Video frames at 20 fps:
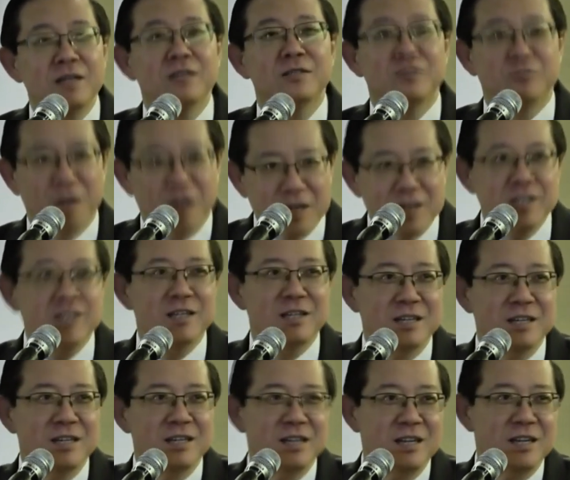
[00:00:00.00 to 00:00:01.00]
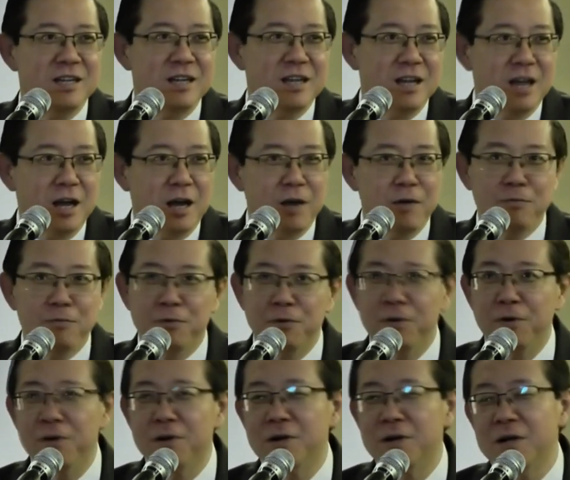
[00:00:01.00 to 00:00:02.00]
struggle
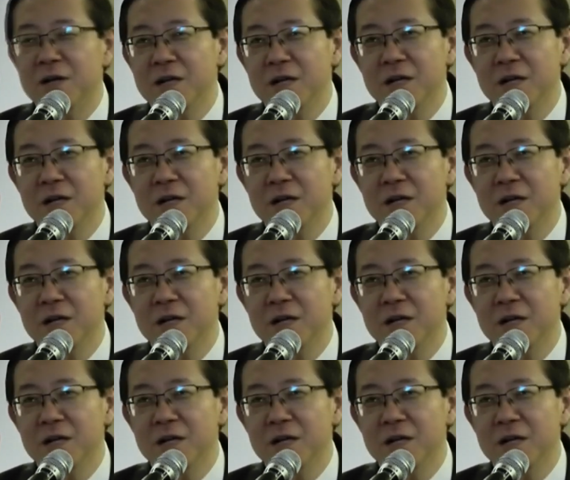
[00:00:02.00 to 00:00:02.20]
for